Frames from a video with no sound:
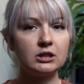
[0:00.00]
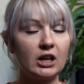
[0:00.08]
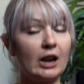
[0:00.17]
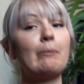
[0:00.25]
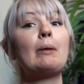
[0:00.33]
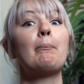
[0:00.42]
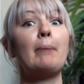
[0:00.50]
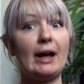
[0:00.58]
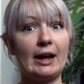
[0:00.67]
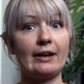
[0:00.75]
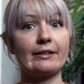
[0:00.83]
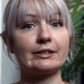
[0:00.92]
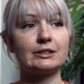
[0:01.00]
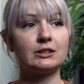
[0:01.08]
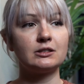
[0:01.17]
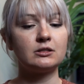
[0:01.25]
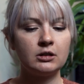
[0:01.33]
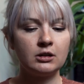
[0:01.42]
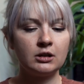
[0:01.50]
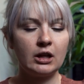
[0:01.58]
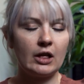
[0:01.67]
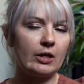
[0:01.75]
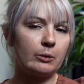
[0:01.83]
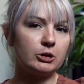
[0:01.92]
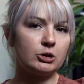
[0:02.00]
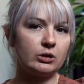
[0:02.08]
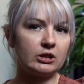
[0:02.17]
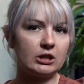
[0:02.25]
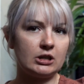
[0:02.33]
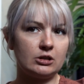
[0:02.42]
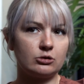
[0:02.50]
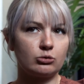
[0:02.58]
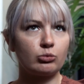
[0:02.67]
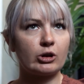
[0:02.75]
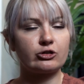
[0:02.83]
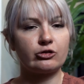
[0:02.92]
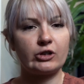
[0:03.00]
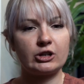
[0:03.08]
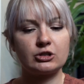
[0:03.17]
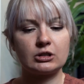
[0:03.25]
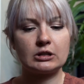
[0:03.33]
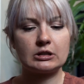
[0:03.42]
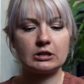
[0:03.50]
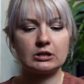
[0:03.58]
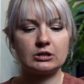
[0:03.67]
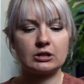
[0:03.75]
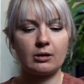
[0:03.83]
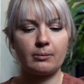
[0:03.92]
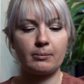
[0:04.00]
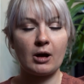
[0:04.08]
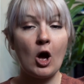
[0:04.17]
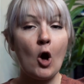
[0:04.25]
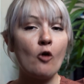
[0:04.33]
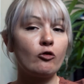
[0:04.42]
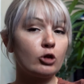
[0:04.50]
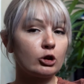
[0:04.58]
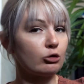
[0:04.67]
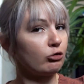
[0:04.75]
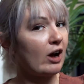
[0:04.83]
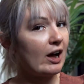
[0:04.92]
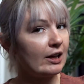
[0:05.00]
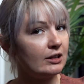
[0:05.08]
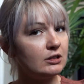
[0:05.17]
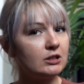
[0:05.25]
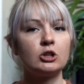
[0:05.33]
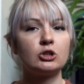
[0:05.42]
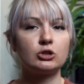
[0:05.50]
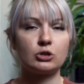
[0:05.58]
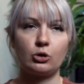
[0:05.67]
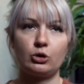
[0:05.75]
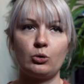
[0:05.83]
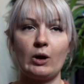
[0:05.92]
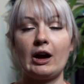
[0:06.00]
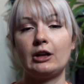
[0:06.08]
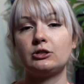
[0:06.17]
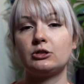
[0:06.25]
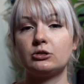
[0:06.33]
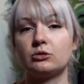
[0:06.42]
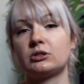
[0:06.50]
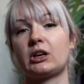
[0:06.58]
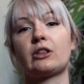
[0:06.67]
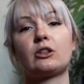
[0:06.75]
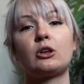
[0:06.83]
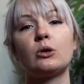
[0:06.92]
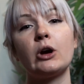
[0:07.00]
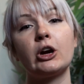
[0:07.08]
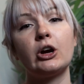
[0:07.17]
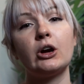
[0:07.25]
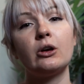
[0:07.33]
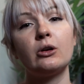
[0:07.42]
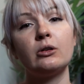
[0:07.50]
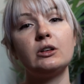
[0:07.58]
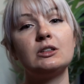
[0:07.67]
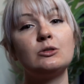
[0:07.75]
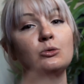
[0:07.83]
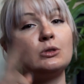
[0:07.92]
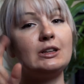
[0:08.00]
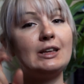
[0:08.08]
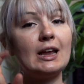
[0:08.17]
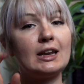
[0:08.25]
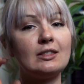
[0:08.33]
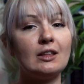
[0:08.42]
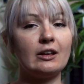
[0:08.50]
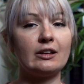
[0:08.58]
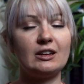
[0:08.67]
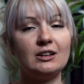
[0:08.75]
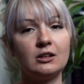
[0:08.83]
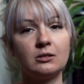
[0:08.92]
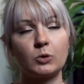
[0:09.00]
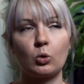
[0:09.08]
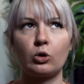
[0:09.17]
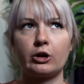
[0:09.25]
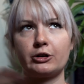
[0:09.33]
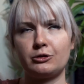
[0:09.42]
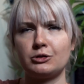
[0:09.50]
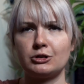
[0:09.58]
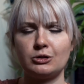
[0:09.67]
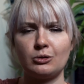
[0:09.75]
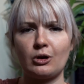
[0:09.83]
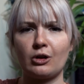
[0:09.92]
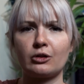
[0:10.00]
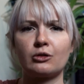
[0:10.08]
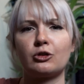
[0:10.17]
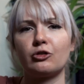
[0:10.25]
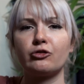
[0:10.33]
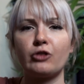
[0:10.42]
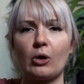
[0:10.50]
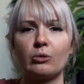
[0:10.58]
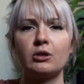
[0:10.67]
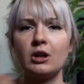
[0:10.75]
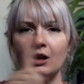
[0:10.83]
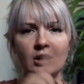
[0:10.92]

I mean packed. And they were doing these reservation system for the rides, so you had to scan the QR code to get in line, or you just do it on your phone.